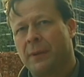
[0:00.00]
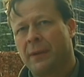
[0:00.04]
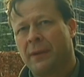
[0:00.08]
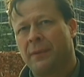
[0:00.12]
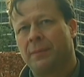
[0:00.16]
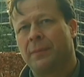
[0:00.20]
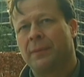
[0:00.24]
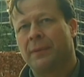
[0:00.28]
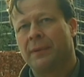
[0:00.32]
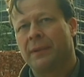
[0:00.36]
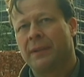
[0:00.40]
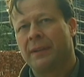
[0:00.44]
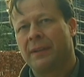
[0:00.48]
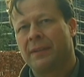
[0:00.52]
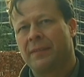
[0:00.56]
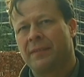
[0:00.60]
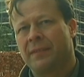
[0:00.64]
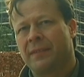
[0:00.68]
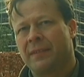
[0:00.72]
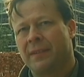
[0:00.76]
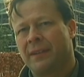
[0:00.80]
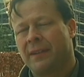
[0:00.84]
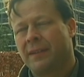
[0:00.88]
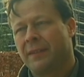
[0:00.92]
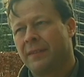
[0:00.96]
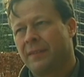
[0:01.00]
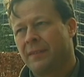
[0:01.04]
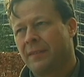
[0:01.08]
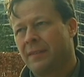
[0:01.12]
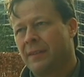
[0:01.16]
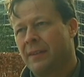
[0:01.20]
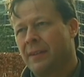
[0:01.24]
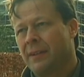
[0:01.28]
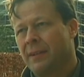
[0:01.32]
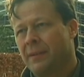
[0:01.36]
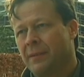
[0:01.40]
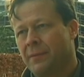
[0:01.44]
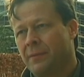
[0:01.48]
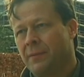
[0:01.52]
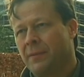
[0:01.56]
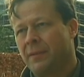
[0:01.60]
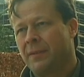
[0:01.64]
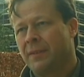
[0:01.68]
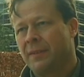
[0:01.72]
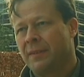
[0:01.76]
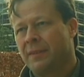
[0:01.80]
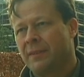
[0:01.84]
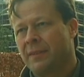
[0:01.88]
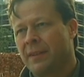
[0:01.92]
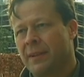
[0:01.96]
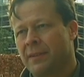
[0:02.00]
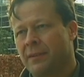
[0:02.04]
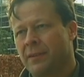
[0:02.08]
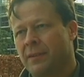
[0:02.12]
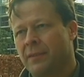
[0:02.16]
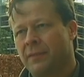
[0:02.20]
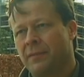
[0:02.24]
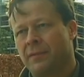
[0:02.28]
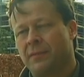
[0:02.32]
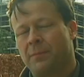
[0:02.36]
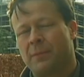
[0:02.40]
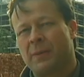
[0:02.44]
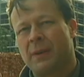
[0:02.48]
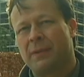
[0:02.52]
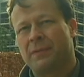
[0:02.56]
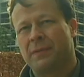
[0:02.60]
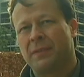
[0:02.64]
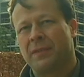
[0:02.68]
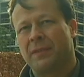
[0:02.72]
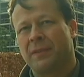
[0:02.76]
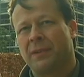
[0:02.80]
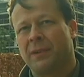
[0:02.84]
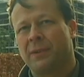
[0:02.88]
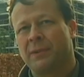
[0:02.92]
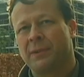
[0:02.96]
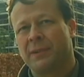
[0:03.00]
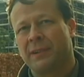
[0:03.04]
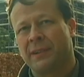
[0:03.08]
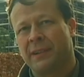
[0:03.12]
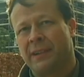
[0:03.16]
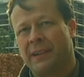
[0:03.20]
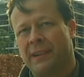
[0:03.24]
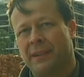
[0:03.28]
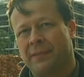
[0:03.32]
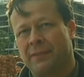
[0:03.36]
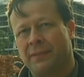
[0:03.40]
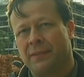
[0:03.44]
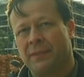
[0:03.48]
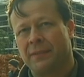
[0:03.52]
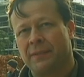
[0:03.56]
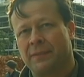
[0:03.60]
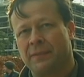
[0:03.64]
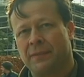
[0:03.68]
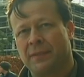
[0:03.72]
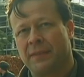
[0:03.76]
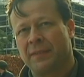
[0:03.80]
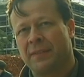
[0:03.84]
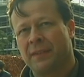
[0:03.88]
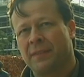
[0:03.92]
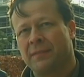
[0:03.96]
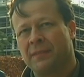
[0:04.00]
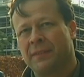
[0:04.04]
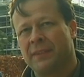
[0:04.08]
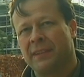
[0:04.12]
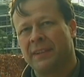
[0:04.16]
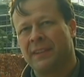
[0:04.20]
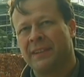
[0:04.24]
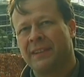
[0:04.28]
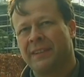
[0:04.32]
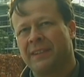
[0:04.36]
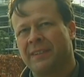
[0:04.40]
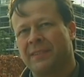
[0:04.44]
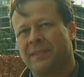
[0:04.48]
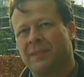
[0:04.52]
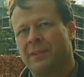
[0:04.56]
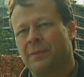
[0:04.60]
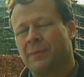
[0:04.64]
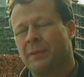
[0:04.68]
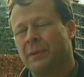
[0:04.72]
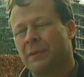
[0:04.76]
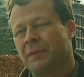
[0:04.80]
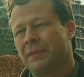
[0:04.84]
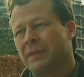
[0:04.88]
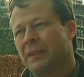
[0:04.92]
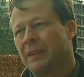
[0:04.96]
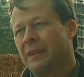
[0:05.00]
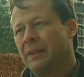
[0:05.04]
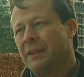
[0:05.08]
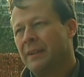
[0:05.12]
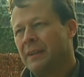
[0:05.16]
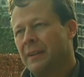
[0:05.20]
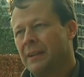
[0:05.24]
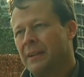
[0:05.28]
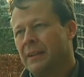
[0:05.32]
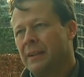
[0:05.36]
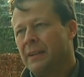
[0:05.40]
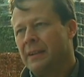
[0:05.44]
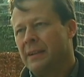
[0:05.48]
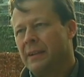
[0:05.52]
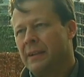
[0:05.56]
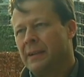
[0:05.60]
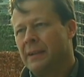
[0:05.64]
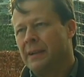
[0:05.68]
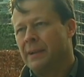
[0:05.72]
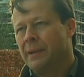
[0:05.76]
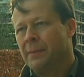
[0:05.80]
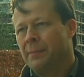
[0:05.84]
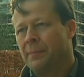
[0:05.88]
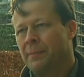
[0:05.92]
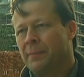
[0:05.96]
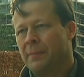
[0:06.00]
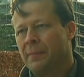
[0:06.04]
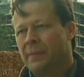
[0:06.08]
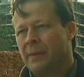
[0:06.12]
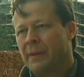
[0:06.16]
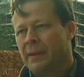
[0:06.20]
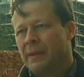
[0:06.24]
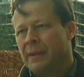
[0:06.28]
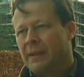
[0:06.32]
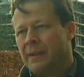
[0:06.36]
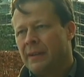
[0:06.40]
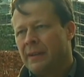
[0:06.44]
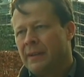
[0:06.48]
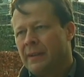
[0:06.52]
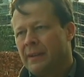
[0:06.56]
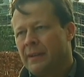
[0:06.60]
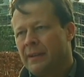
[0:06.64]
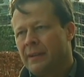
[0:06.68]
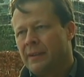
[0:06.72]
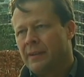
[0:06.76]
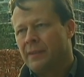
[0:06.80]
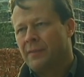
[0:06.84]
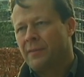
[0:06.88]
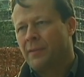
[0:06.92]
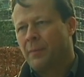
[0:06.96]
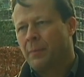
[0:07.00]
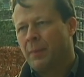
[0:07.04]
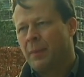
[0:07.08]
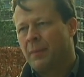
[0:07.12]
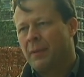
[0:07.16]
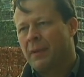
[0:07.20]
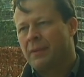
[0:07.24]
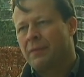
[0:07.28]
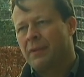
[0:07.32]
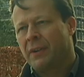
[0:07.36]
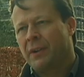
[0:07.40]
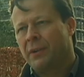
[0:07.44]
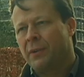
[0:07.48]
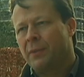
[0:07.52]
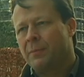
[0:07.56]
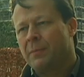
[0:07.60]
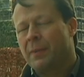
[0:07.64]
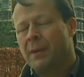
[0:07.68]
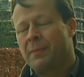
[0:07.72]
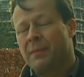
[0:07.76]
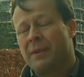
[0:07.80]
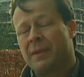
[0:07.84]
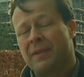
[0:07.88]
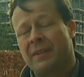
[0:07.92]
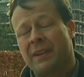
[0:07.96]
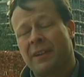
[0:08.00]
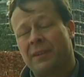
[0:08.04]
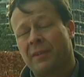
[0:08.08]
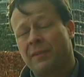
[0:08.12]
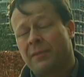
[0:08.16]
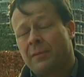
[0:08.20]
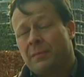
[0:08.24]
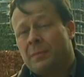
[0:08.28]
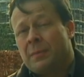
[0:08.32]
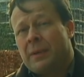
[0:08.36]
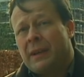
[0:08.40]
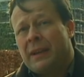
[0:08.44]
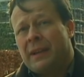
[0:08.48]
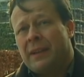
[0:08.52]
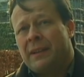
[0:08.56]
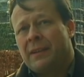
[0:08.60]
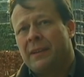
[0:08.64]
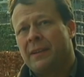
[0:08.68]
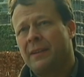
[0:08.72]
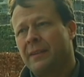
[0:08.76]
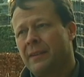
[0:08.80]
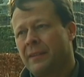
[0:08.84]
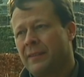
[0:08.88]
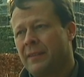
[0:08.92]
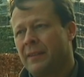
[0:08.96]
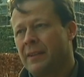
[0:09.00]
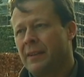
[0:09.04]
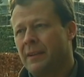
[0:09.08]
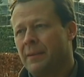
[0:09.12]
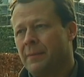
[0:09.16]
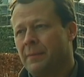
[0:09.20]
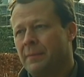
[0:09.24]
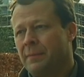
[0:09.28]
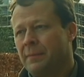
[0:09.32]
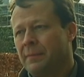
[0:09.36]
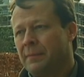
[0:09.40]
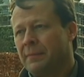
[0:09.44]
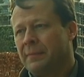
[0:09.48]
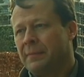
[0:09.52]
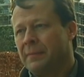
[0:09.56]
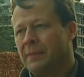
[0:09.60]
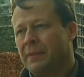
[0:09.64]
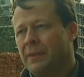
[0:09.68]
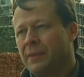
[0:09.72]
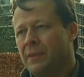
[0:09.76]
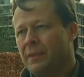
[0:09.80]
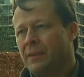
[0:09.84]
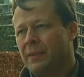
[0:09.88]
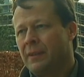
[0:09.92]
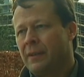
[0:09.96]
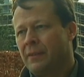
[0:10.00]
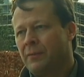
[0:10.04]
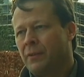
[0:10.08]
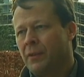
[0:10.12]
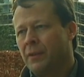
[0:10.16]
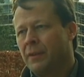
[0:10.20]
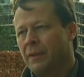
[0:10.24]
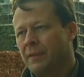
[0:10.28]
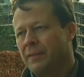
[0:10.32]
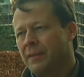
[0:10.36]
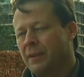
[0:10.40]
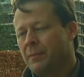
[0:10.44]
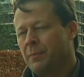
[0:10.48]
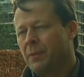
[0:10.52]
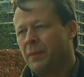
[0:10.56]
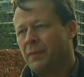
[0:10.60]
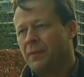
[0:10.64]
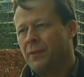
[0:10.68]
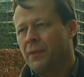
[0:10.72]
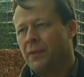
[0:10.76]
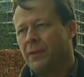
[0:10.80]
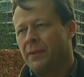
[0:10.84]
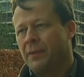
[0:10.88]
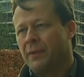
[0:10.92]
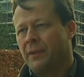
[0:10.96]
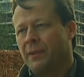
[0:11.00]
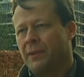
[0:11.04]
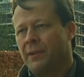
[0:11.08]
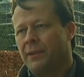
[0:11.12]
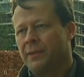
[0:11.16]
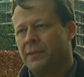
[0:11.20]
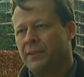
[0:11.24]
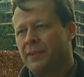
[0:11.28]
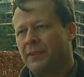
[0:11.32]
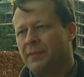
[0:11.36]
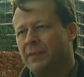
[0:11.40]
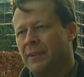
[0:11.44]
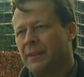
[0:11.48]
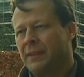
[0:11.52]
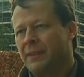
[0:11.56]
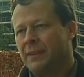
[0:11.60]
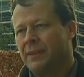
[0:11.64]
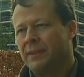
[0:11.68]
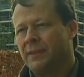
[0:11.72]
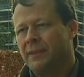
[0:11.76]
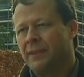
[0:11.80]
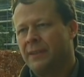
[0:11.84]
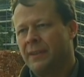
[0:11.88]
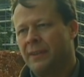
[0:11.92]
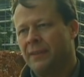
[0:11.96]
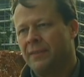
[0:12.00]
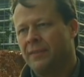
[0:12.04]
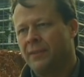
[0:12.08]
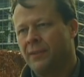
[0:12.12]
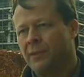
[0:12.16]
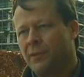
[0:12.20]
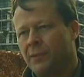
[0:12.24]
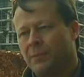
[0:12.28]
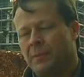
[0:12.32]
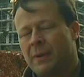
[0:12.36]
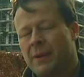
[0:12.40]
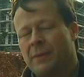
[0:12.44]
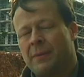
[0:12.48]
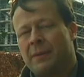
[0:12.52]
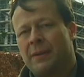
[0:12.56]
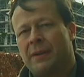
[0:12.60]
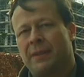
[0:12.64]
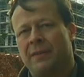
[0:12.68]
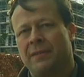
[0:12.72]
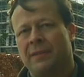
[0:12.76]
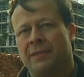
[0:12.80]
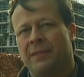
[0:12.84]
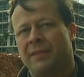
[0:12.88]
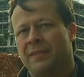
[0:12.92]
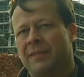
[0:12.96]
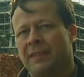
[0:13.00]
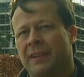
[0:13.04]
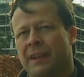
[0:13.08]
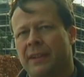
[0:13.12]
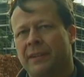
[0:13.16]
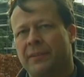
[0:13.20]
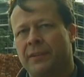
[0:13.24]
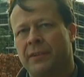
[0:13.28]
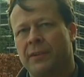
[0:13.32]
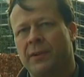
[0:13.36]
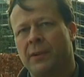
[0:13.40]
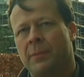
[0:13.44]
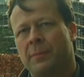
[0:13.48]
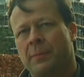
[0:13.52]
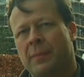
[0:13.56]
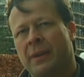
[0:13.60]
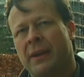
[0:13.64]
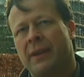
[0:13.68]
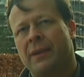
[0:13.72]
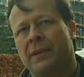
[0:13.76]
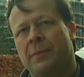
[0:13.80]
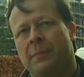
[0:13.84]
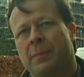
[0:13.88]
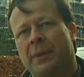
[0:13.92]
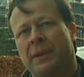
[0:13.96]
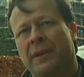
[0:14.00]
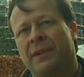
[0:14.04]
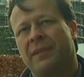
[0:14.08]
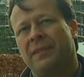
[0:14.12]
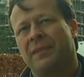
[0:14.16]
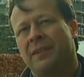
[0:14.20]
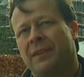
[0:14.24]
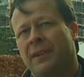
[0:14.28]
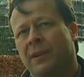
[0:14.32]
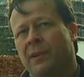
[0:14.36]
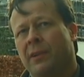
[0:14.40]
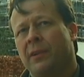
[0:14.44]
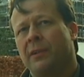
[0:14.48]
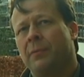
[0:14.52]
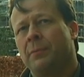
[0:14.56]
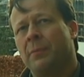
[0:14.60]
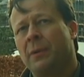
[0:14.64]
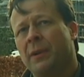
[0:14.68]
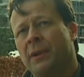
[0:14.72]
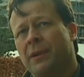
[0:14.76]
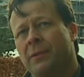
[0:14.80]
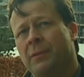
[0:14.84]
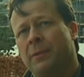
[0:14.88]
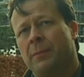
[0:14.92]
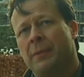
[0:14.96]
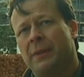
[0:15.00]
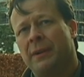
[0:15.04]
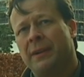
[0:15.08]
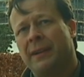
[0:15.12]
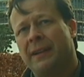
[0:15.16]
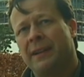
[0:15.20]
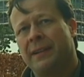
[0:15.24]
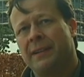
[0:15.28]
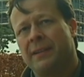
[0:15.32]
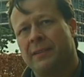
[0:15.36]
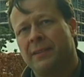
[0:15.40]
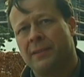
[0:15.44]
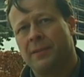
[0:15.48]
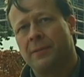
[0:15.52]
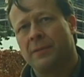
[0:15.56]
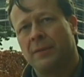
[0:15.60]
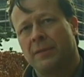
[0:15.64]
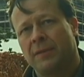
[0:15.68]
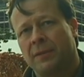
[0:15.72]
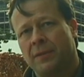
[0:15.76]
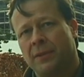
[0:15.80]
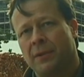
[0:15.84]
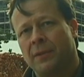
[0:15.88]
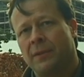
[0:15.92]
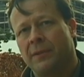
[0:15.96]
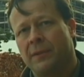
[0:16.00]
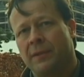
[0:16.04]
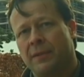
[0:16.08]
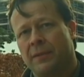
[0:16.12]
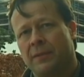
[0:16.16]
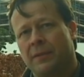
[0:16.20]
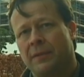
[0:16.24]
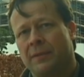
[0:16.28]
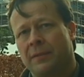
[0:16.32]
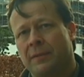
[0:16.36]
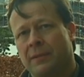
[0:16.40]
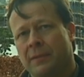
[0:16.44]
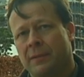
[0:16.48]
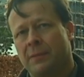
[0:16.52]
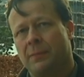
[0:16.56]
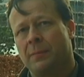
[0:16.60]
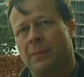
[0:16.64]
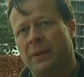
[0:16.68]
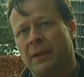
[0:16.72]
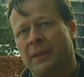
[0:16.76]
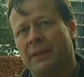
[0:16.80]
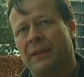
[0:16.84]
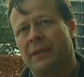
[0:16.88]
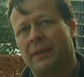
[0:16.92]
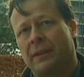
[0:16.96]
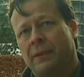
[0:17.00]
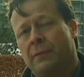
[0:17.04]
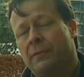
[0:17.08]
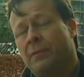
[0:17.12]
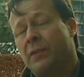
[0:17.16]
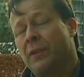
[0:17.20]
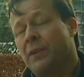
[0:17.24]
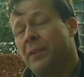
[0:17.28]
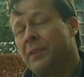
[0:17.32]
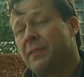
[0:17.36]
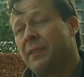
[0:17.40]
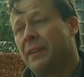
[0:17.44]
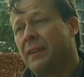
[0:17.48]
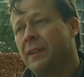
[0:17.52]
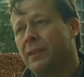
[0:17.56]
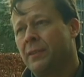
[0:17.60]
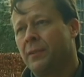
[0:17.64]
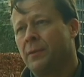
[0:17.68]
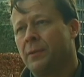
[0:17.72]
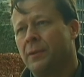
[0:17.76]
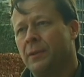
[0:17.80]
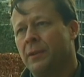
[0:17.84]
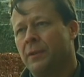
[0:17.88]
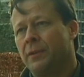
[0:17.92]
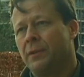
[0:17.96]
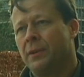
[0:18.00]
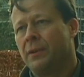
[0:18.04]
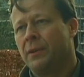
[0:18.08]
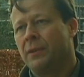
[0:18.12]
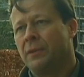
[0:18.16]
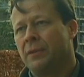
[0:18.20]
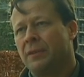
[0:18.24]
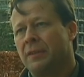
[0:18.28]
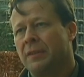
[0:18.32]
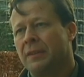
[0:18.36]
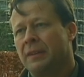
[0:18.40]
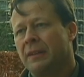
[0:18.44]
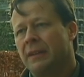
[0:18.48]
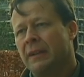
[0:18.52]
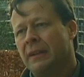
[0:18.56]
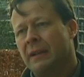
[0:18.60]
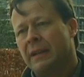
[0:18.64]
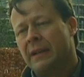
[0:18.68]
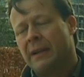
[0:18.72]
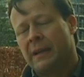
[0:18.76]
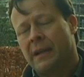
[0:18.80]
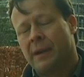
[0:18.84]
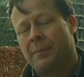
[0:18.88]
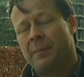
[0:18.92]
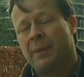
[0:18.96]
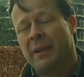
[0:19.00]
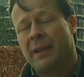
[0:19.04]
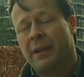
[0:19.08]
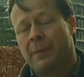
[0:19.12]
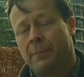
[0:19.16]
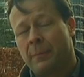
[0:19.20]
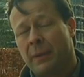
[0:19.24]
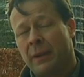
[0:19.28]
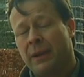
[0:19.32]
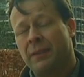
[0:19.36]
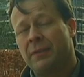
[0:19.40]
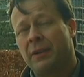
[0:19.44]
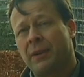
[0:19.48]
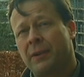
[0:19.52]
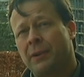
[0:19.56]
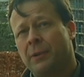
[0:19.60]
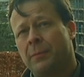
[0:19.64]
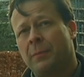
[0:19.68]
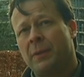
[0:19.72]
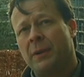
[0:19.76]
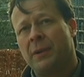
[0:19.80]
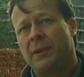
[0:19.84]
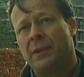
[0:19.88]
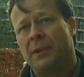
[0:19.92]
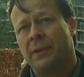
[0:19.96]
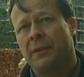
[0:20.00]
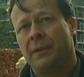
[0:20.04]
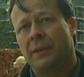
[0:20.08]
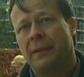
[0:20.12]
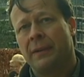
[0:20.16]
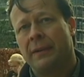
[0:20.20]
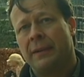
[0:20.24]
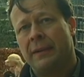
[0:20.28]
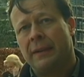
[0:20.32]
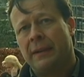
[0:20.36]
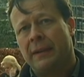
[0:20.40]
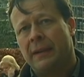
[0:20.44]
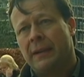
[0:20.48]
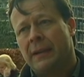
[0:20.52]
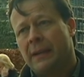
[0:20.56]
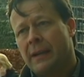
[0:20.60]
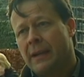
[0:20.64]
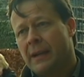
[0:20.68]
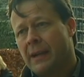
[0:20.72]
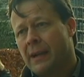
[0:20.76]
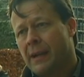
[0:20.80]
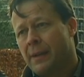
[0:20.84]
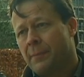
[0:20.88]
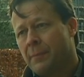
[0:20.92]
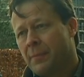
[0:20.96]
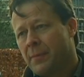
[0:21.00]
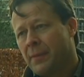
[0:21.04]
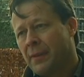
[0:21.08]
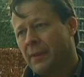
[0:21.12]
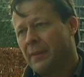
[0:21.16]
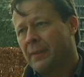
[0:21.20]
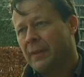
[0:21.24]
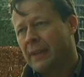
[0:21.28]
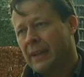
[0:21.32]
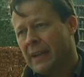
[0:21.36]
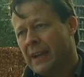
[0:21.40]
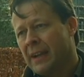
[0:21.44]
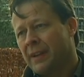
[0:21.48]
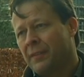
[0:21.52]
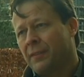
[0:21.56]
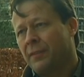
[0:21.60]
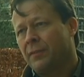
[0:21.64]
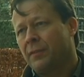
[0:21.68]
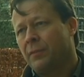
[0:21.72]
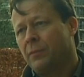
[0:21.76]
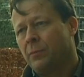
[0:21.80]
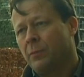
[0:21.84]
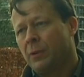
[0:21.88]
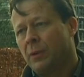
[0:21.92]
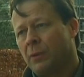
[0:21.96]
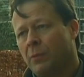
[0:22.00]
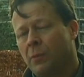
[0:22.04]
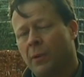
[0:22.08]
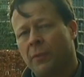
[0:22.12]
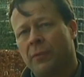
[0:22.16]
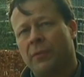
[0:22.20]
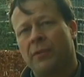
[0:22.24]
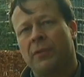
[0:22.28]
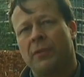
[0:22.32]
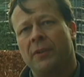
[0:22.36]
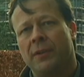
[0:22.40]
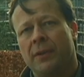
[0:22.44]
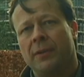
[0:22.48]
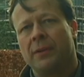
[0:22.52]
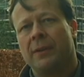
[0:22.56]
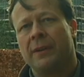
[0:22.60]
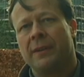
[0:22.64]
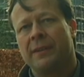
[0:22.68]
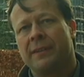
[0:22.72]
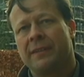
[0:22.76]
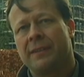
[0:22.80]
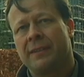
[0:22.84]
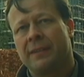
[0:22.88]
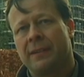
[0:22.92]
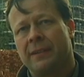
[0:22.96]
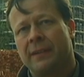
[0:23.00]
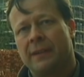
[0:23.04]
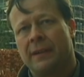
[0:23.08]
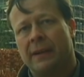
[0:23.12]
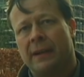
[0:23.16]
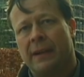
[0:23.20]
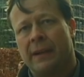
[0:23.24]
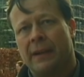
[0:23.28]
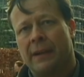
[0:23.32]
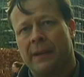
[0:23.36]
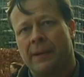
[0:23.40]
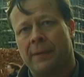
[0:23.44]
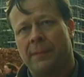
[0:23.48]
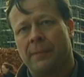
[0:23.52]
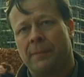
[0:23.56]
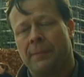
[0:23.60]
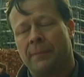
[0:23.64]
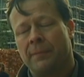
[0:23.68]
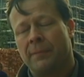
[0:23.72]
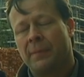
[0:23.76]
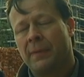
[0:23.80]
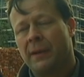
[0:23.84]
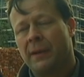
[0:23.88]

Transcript: people. It's it's uh, was a centre of Bradford social life for, for 70 years almost. Um, so people have very good memories. That doesn't mean that, um, that I've, I said before at the launch event that these good memories and nostalgia don't pay the bills, and a lot of money will be needed to restore this building, convert it into a new use. I, be I believe it could be done. Uh, I think the council will want to do it um,